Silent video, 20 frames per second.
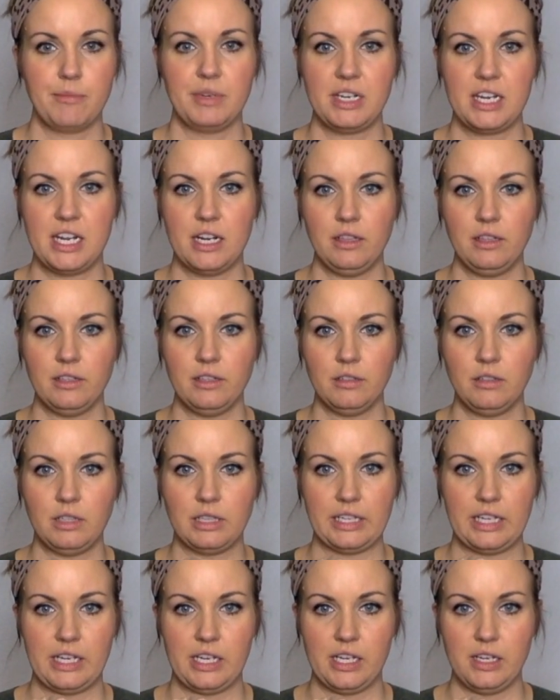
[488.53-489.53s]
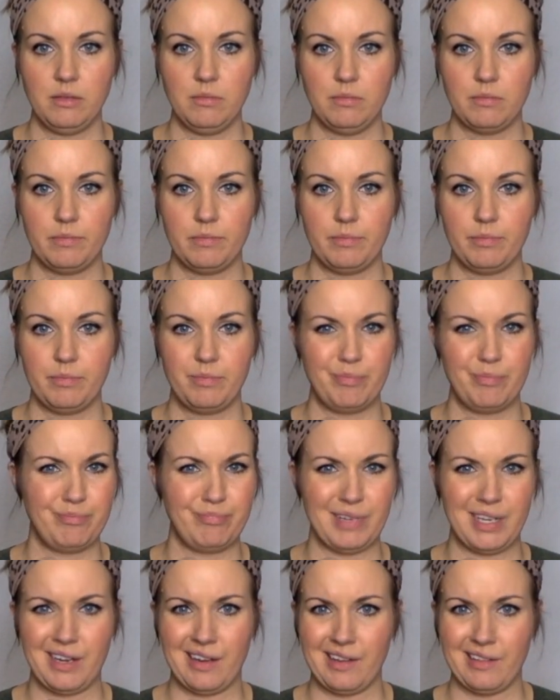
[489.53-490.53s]
Need a little cleaning,
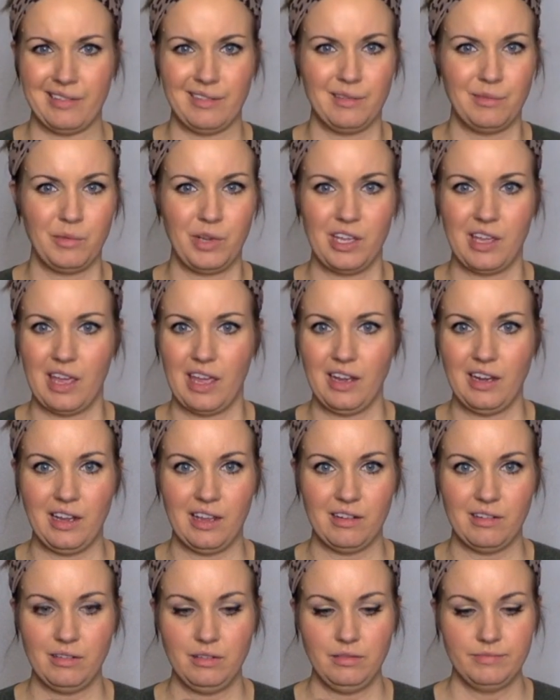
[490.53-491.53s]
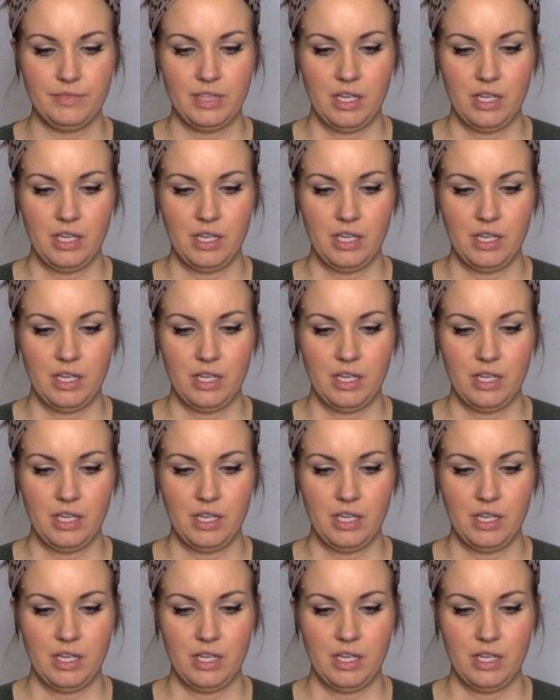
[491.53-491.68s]
but nothing we can't handle.